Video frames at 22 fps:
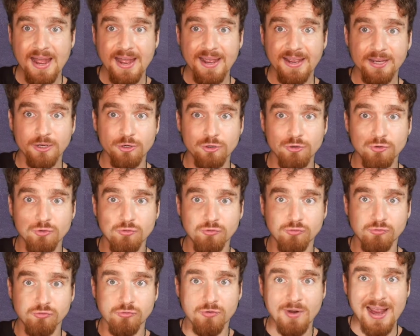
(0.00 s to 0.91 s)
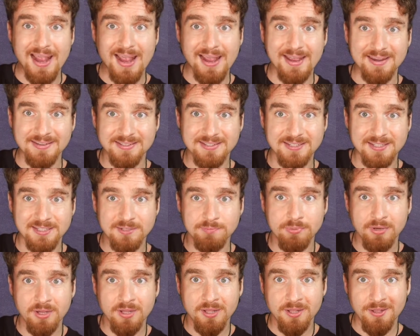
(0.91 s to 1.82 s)
I
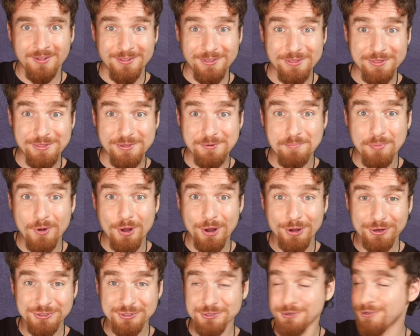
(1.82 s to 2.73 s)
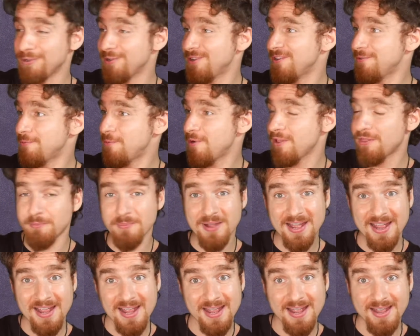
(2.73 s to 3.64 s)
grasp the bottle with
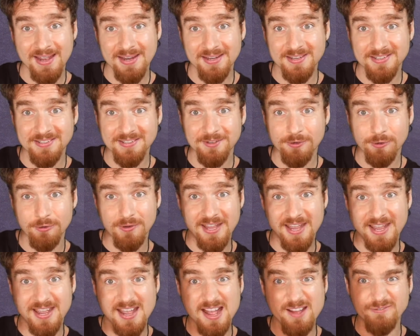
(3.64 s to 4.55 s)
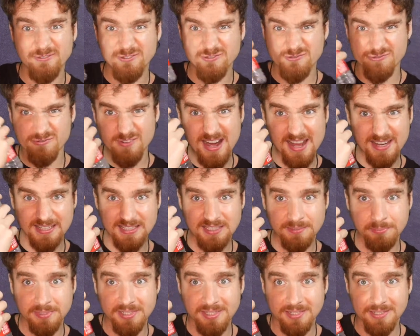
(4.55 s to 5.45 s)
my hand, okay? I've
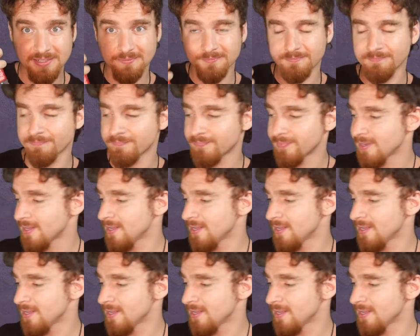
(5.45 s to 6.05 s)
grasped it.